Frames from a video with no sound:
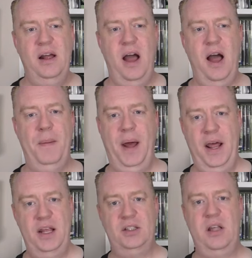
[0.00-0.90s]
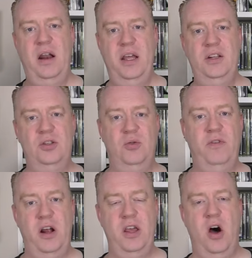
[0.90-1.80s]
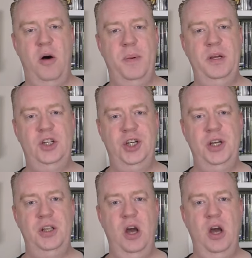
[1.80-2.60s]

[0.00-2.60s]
and then it's done in sort of like the RPG,